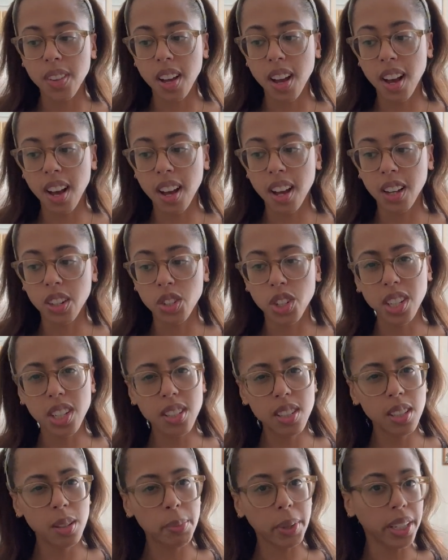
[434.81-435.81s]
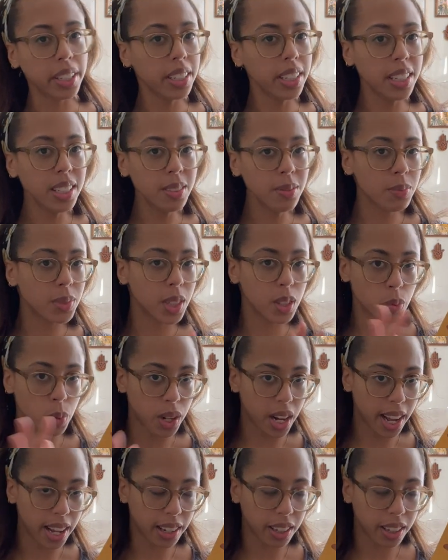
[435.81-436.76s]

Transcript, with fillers: uh, trichotillomania, is what I